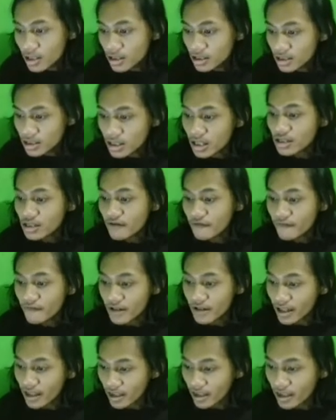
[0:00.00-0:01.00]
native
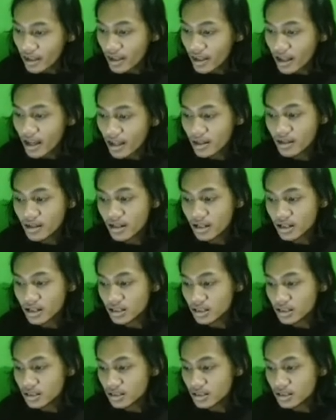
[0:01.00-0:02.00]
races as their
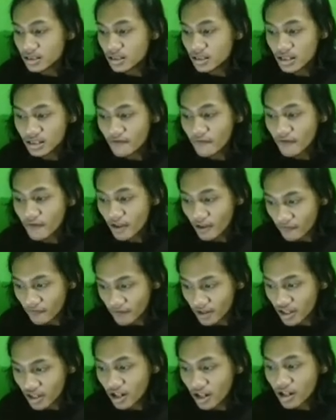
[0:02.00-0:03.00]
native
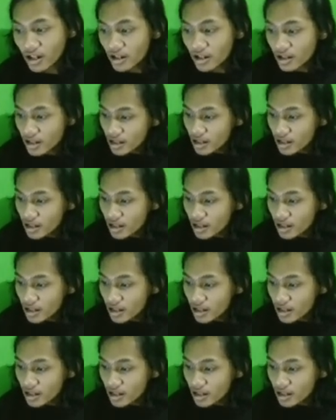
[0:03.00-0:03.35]
savage.